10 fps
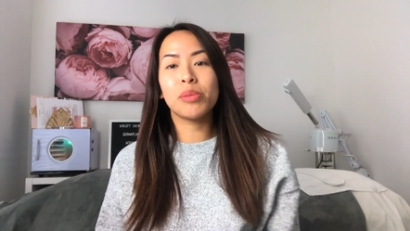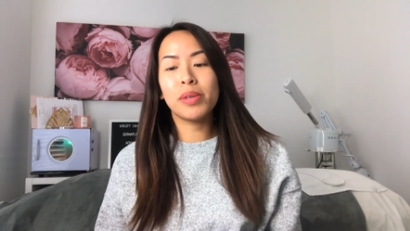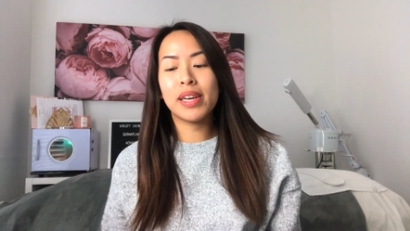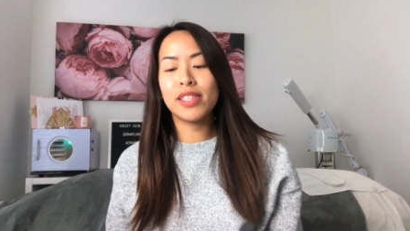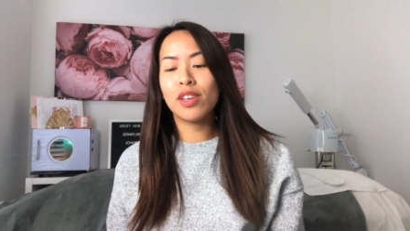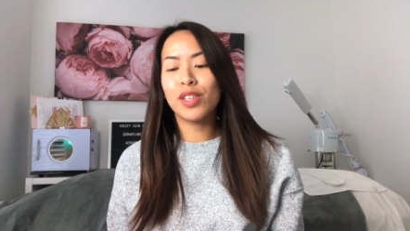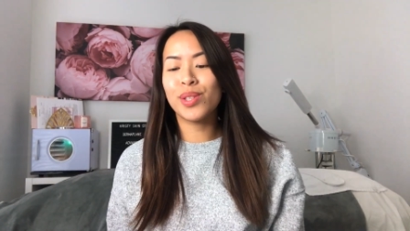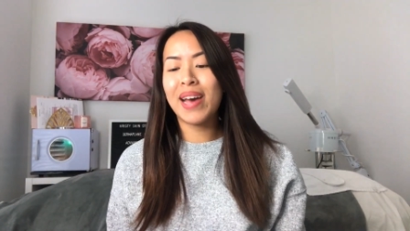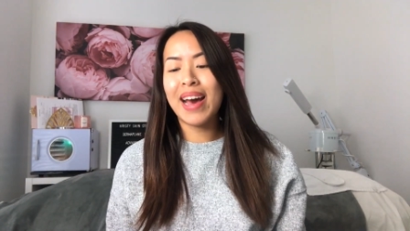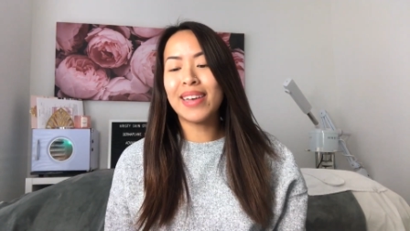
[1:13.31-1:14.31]
Some of you guys
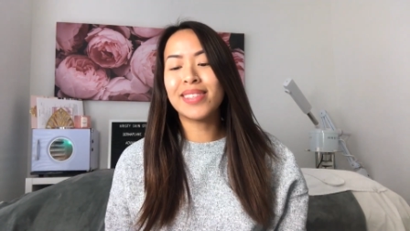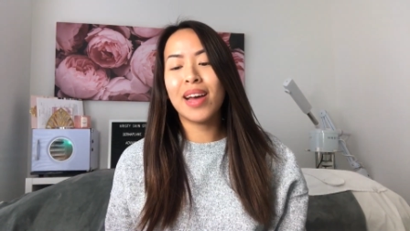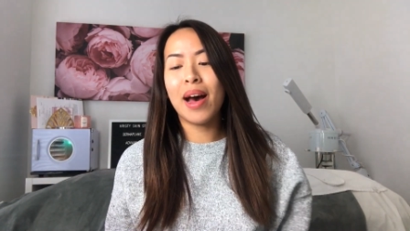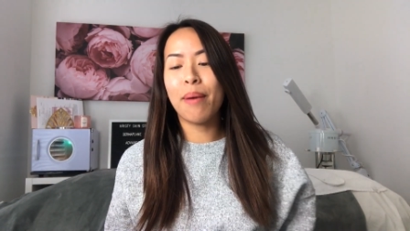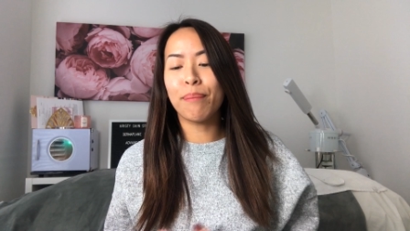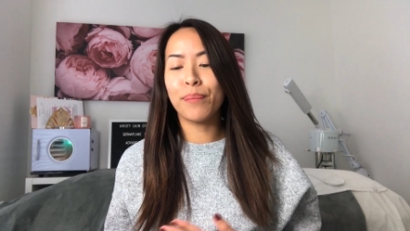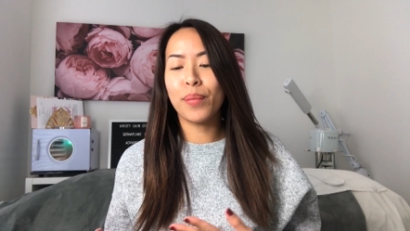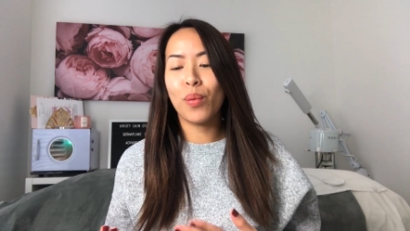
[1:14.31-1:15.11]
also asked, um,